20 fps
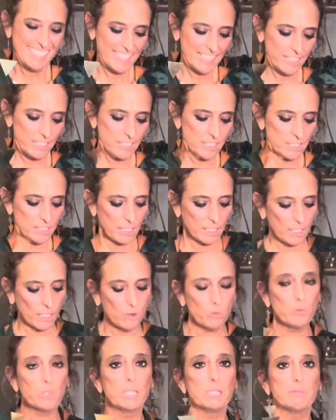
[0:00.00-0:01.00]
This is like a
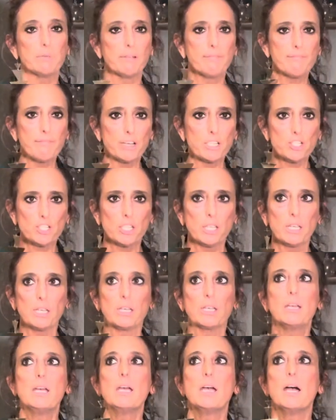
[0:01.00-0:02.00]
really
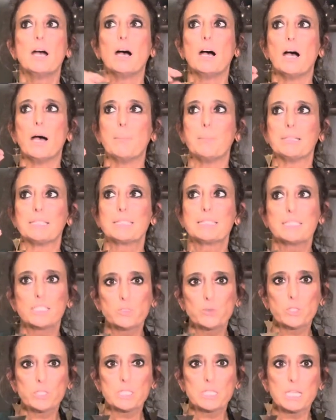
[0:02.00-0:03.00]
refreshing, it's
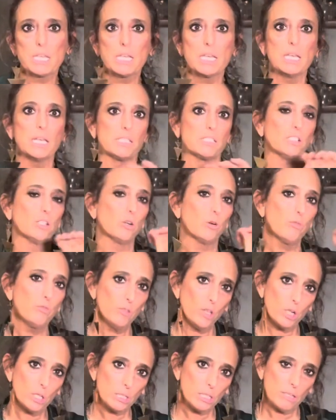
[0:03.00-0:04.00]
citrusy, it's a little
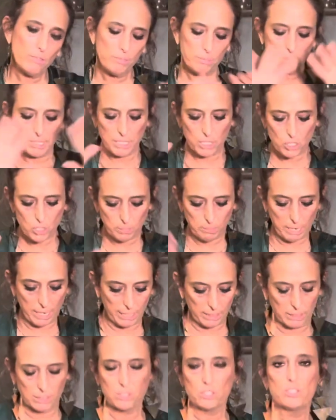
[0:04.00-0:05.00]
florally from the St.
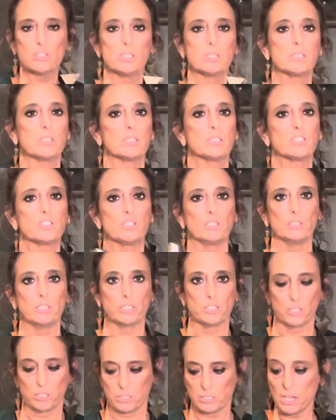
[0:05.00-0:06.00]
Germaine. It's
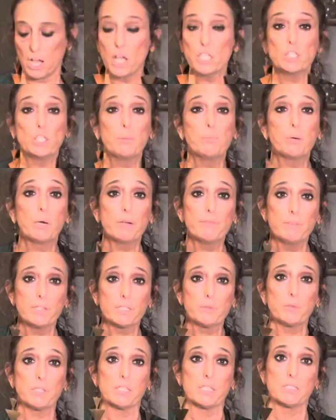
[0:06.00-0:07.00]
delicious. Also
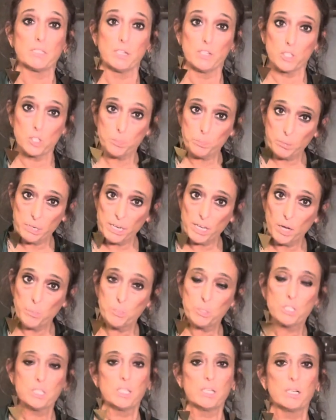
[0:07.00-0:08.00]
perfect with the start of spring
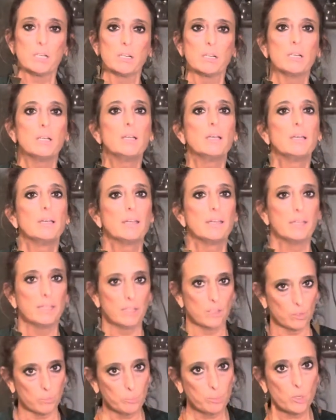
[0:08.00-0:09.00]
almost here.
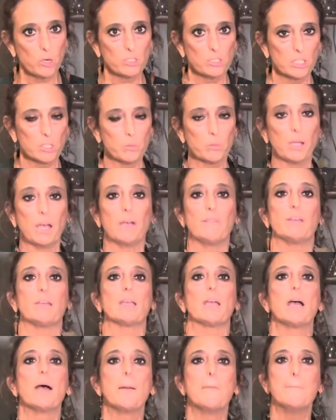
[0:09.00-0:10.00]
Here in Portland, we're
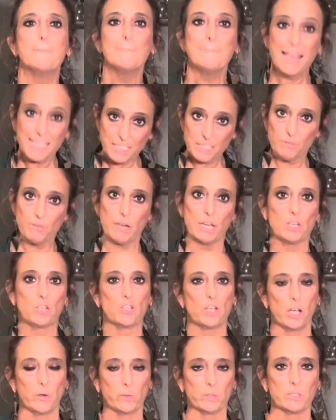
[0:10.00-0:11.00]
having massive rain
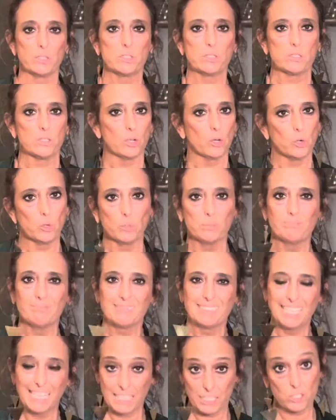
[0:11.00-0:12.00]
showers,
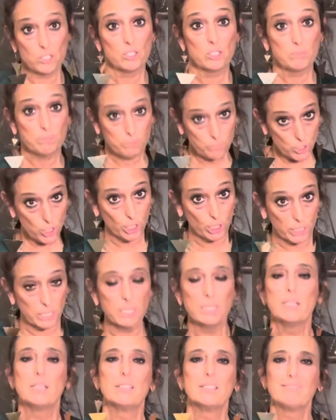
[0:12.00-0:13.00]
and it's chilly.
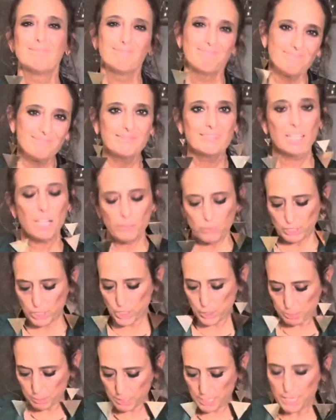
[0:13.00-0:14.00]
Not really
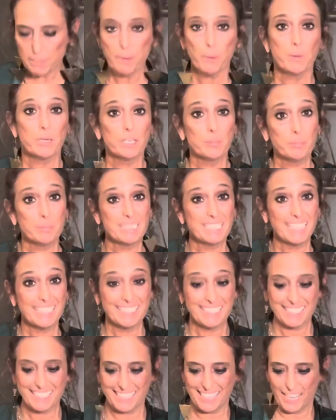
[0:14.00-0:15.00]
springy, but we can pretend
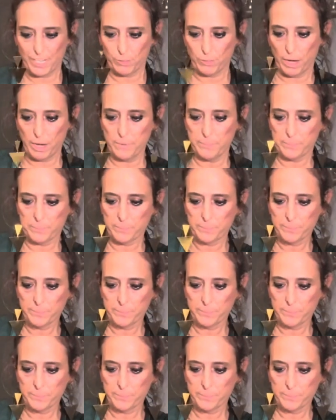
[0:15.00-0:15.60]
inside, right?